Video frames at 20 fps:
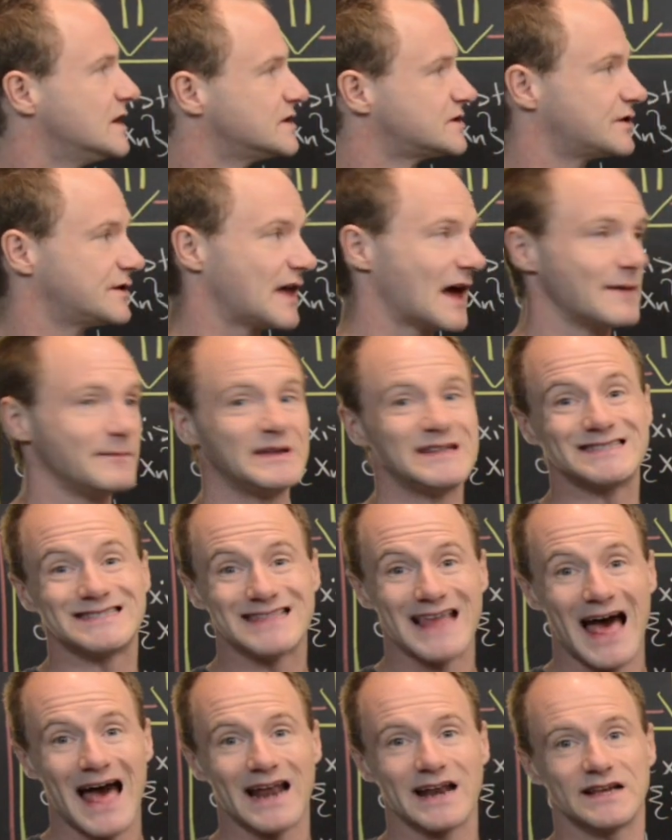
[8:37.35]
So that means
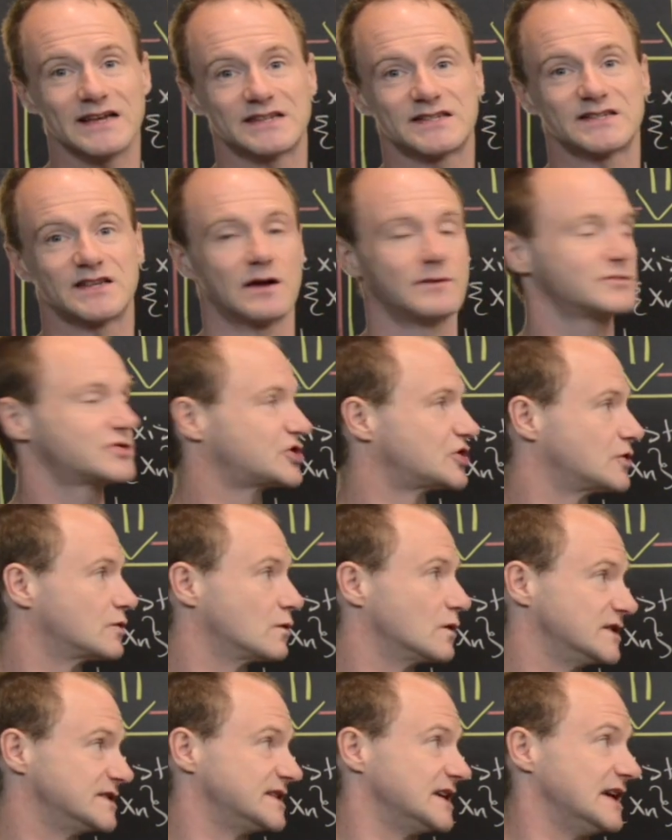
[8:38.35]
that
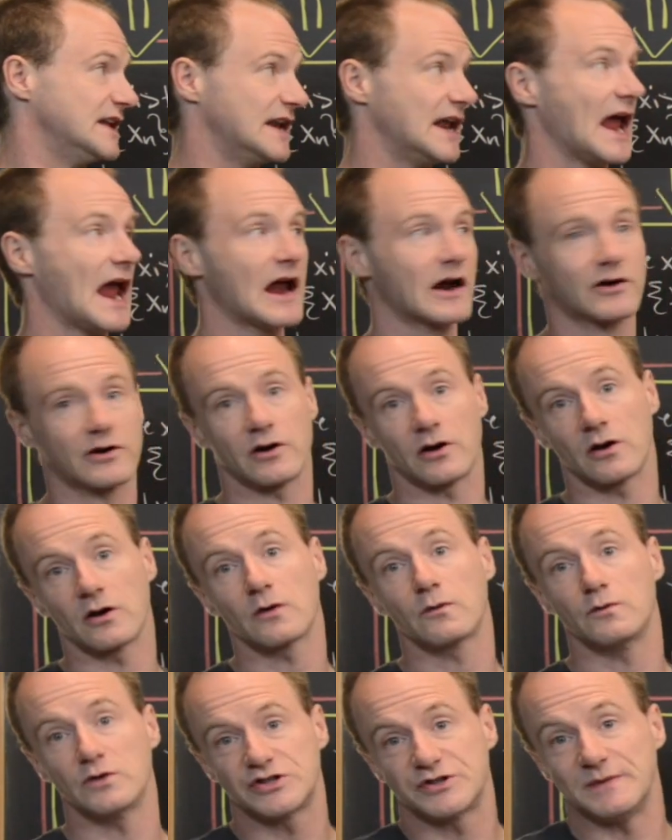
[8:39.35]
assumption was in
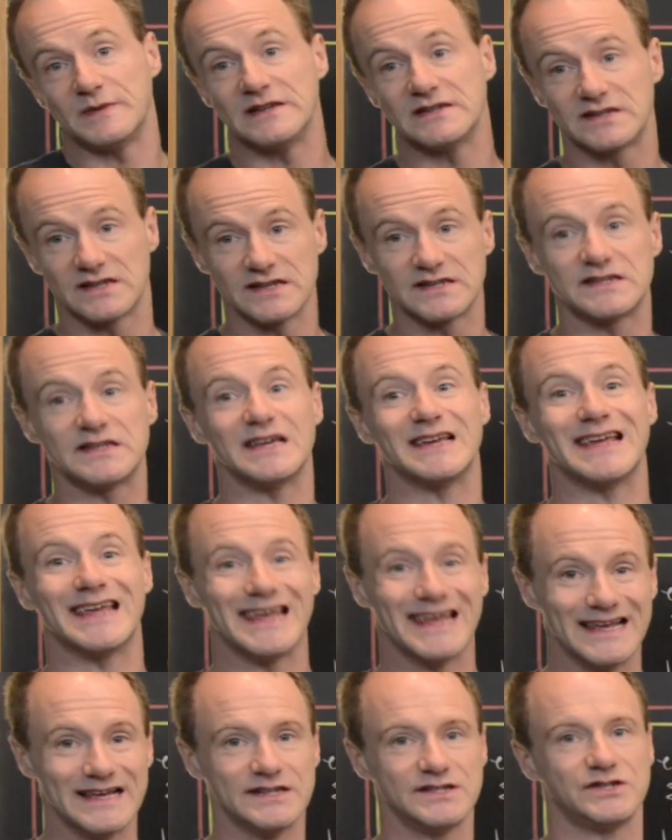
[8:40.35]
error, which means this thing
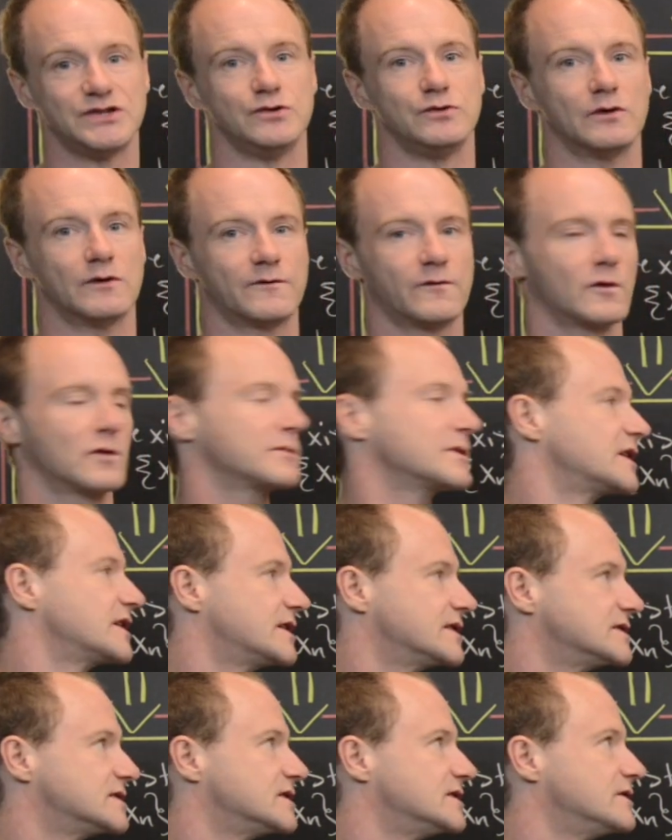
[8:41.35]
is uniformly
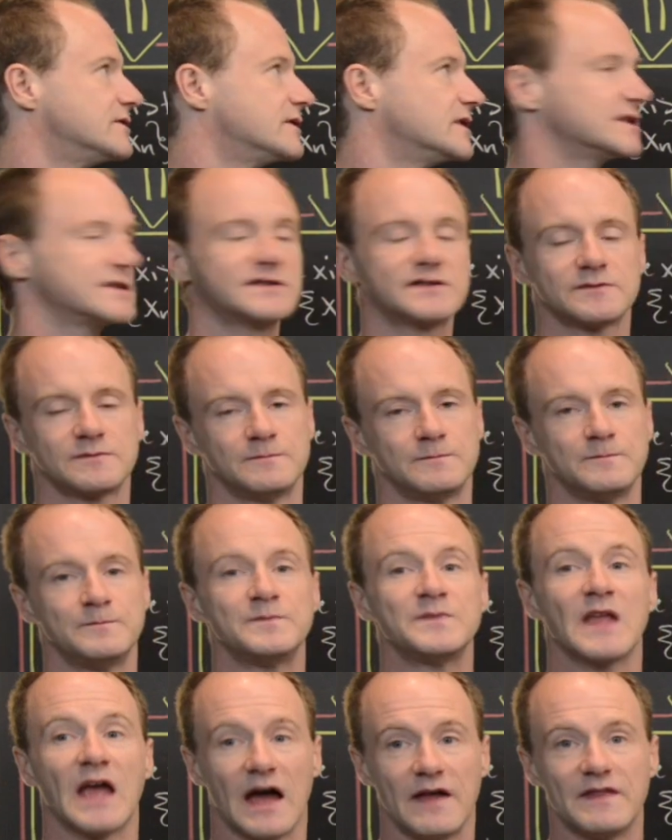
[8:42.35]
continuous.
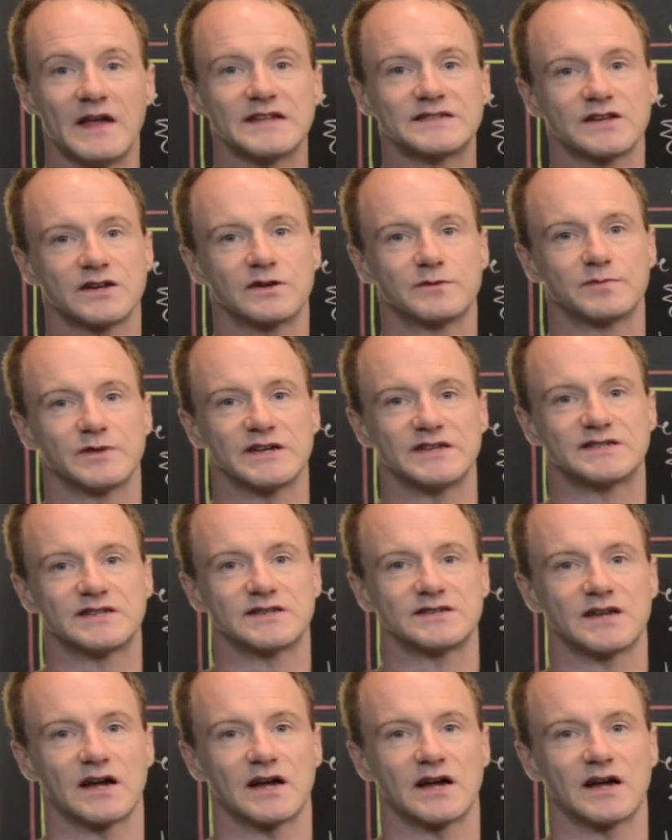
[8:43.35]
And that's a good place to